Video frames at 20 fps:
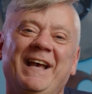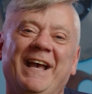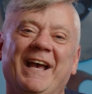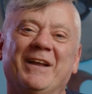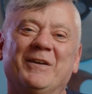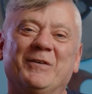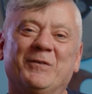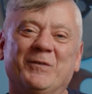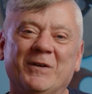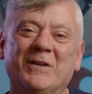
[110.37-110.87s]

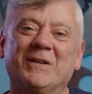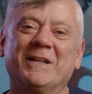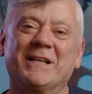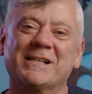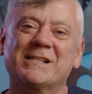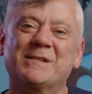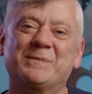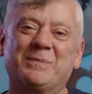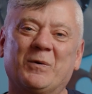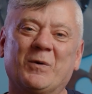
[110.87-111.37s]
and really
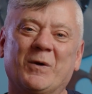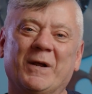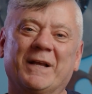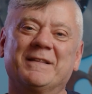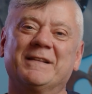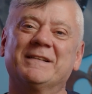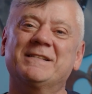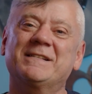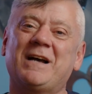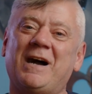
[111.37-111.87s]

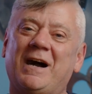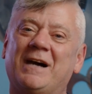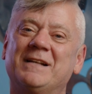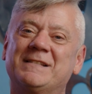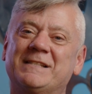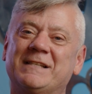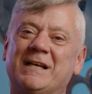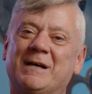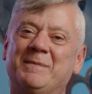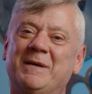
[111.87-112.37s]
exploring this
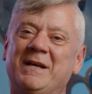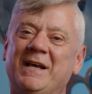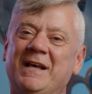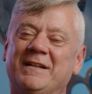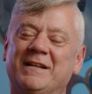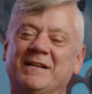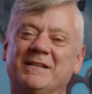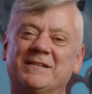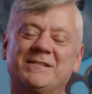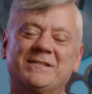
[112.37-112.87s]
concept
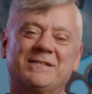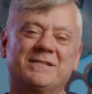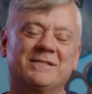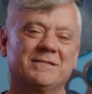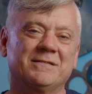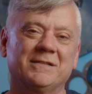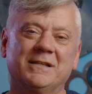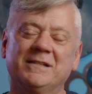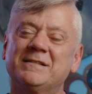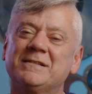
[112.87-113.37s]
that
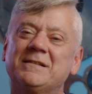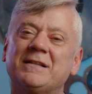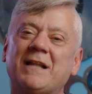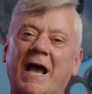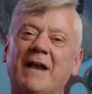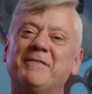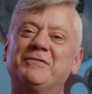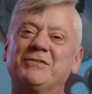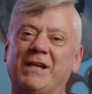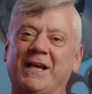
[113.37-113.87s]
it's
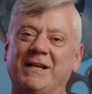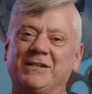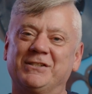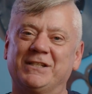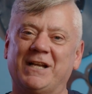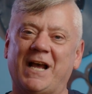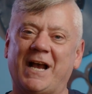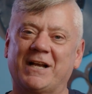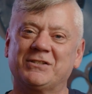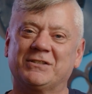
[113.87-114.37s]

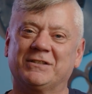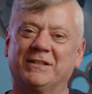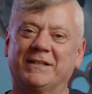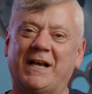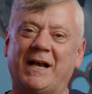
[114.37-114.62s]
life-changing, actually.